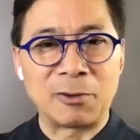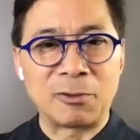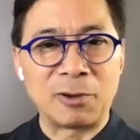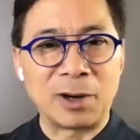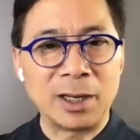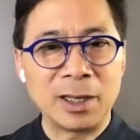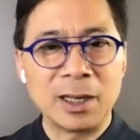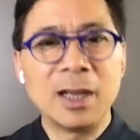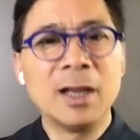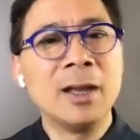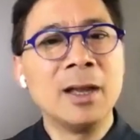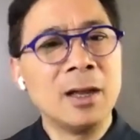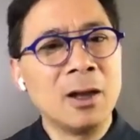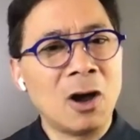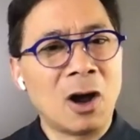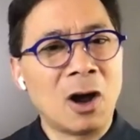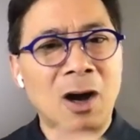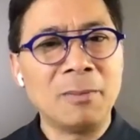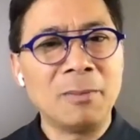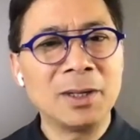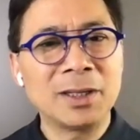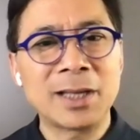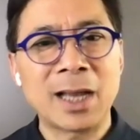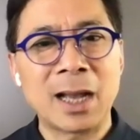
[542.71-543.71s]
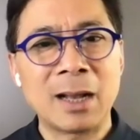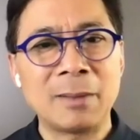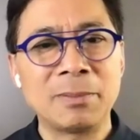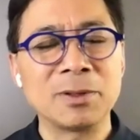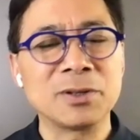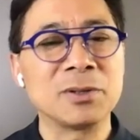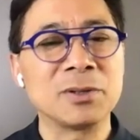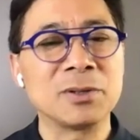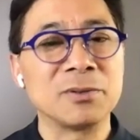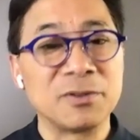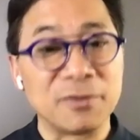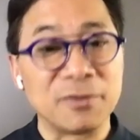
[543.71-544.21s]
right? Our
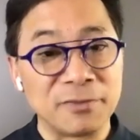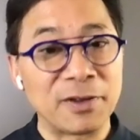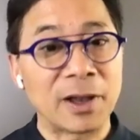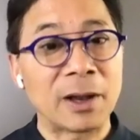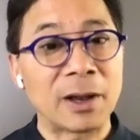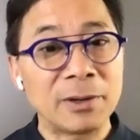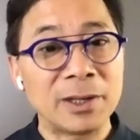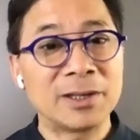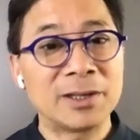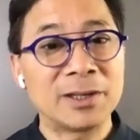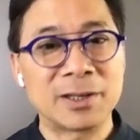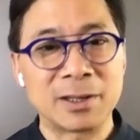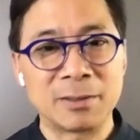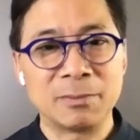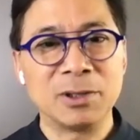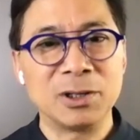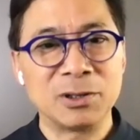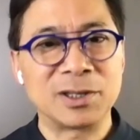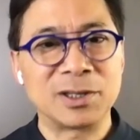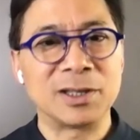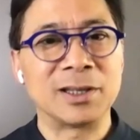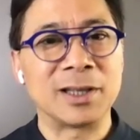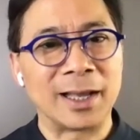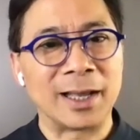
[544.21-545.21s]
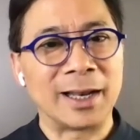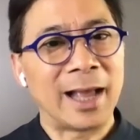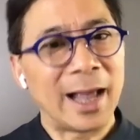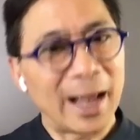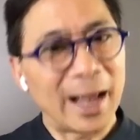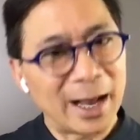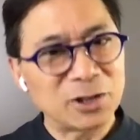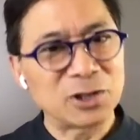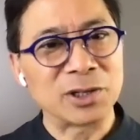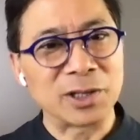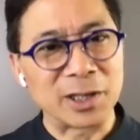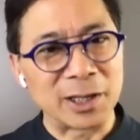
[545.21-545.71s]
metabolism is very similar to that,
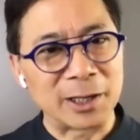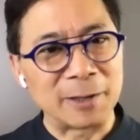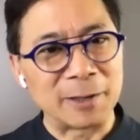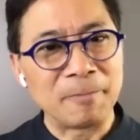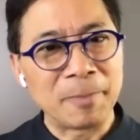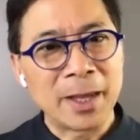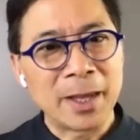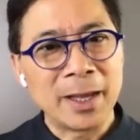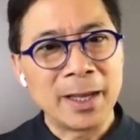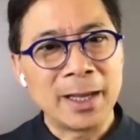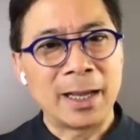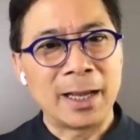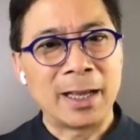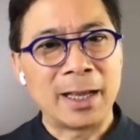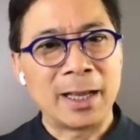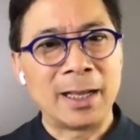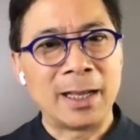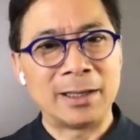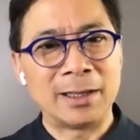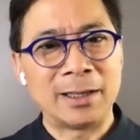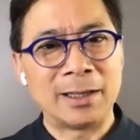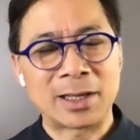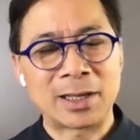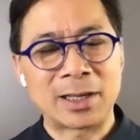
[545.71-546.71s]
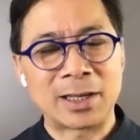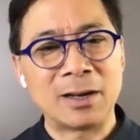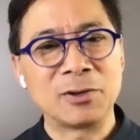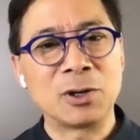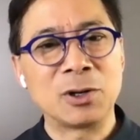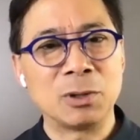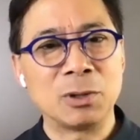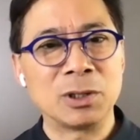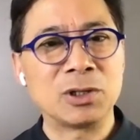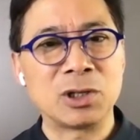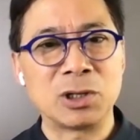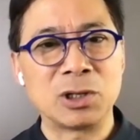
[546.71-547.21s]
actually. And instead of
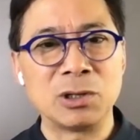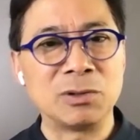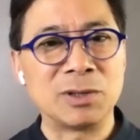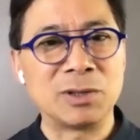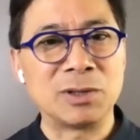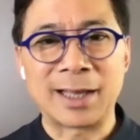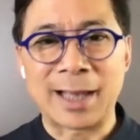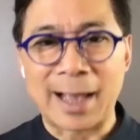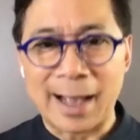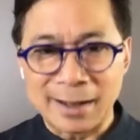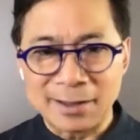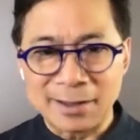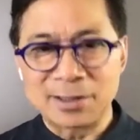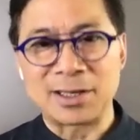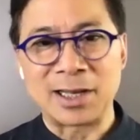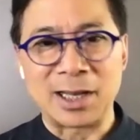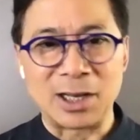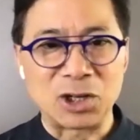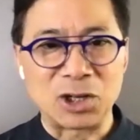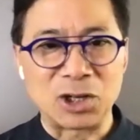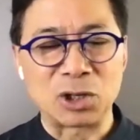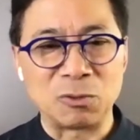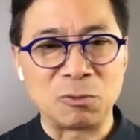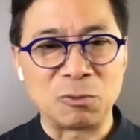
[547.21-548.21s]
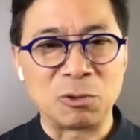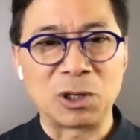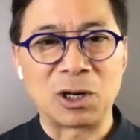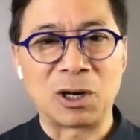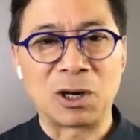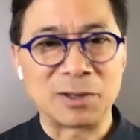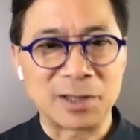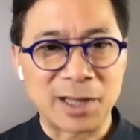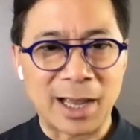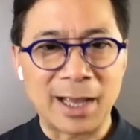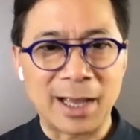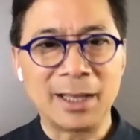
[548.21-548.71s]
going to the gas station when
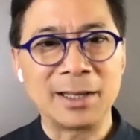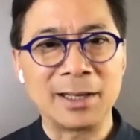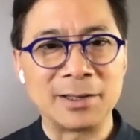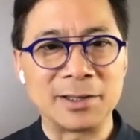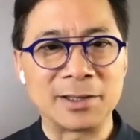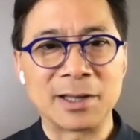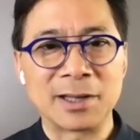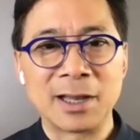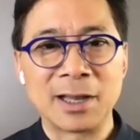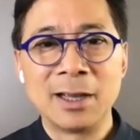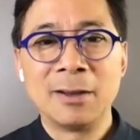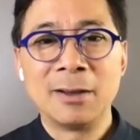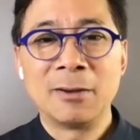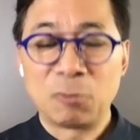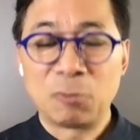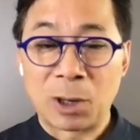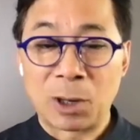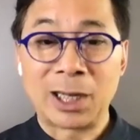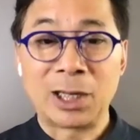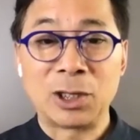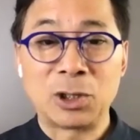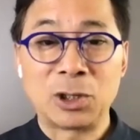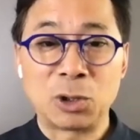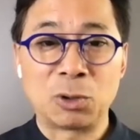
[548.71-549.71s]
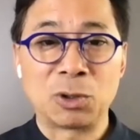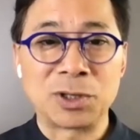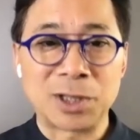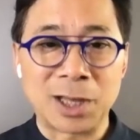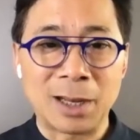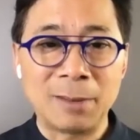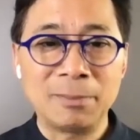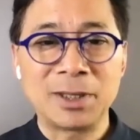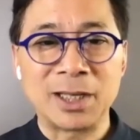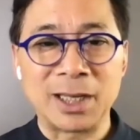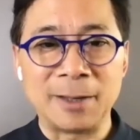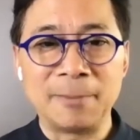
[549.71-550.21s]
our tank is running towards
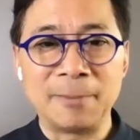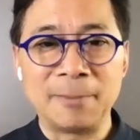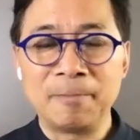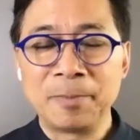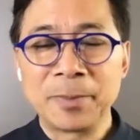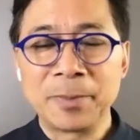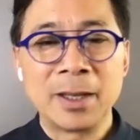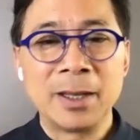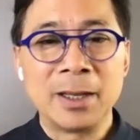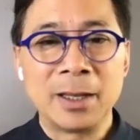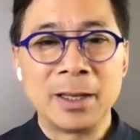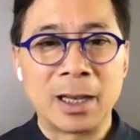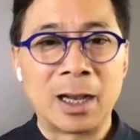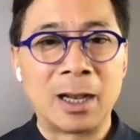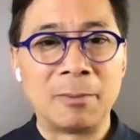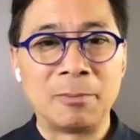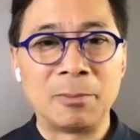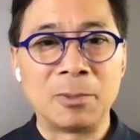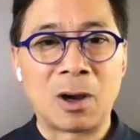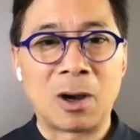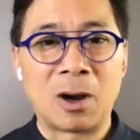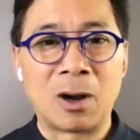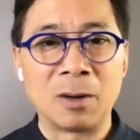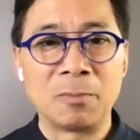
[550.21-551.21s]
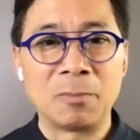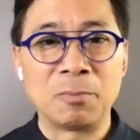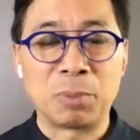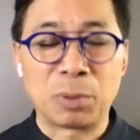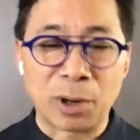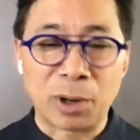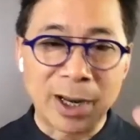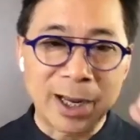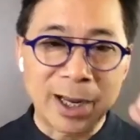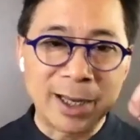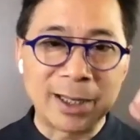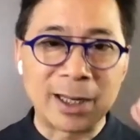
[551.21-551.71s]
empty, um, our
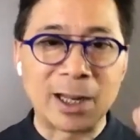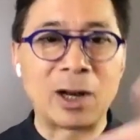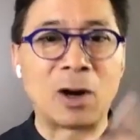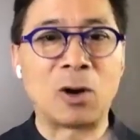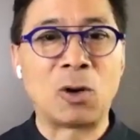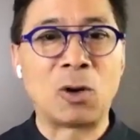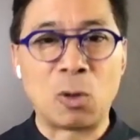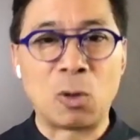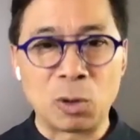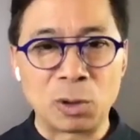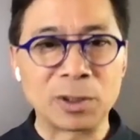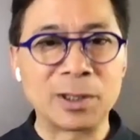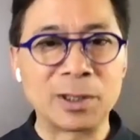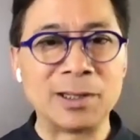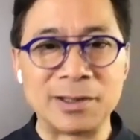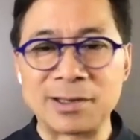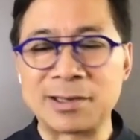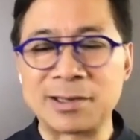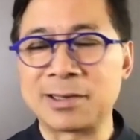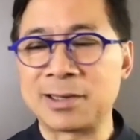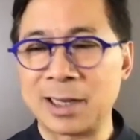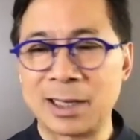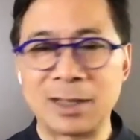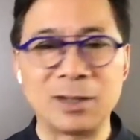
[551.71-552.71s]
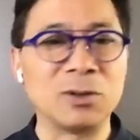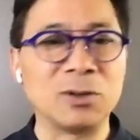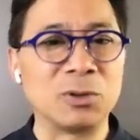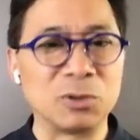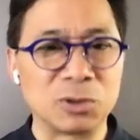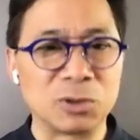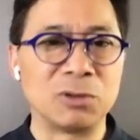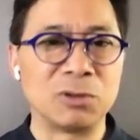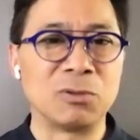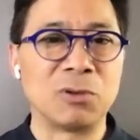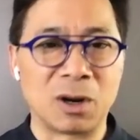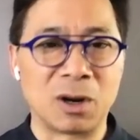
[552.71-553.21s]
brain and our organs signal
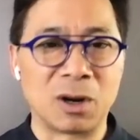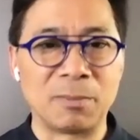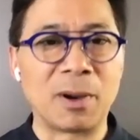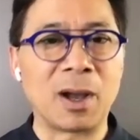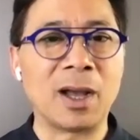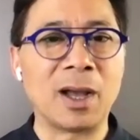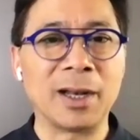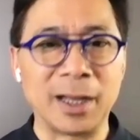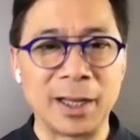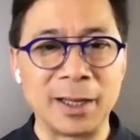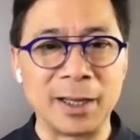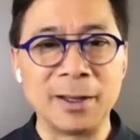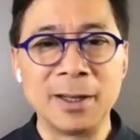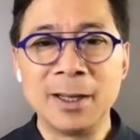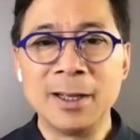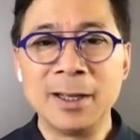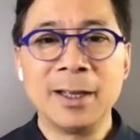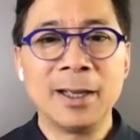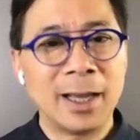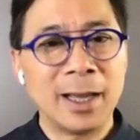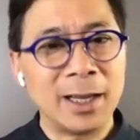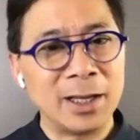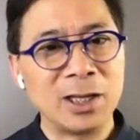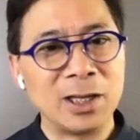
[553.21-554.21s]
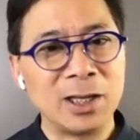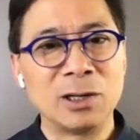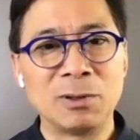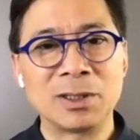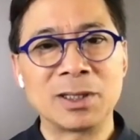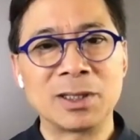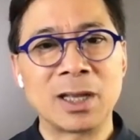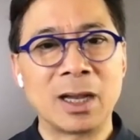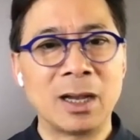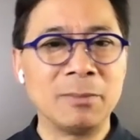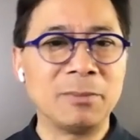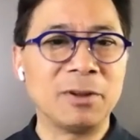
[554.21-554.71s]
to our body, hey, you know
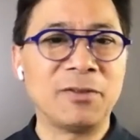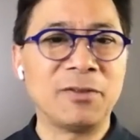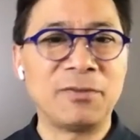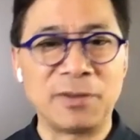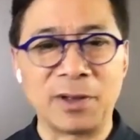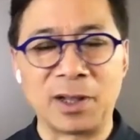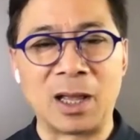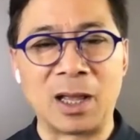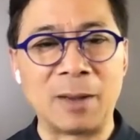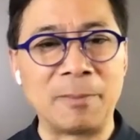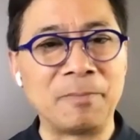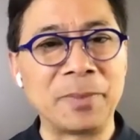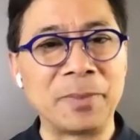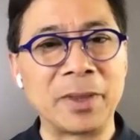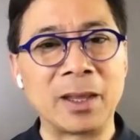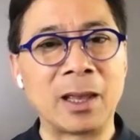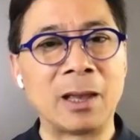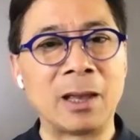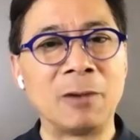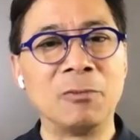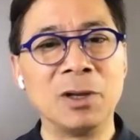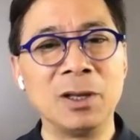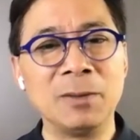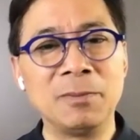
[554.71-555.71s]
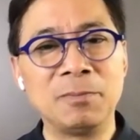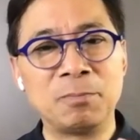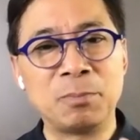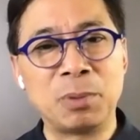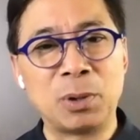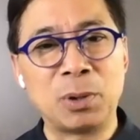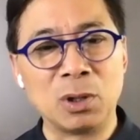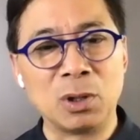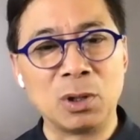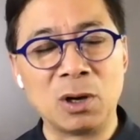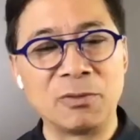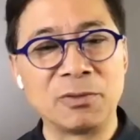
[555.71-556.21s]
what? Time to fill up and we
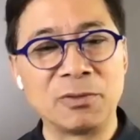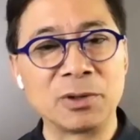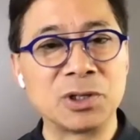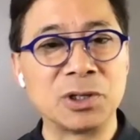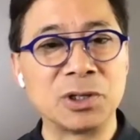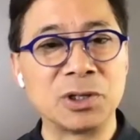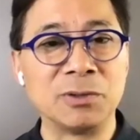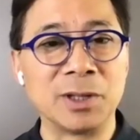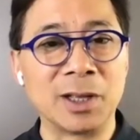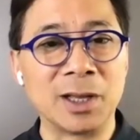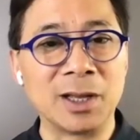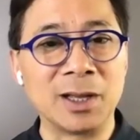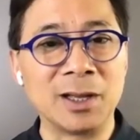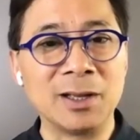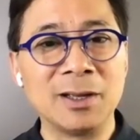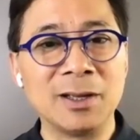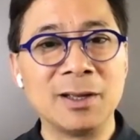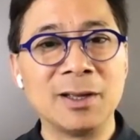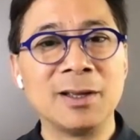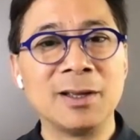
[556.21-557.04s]
pull over to the